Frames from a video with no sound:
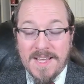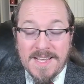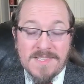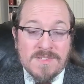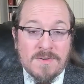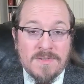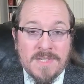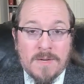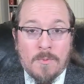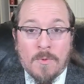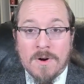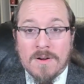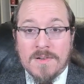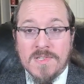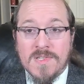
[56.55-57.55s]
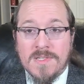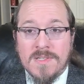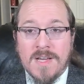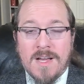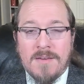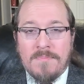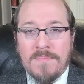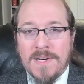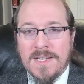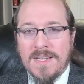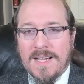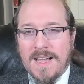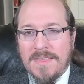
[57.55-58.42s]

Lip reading: It certainly works, but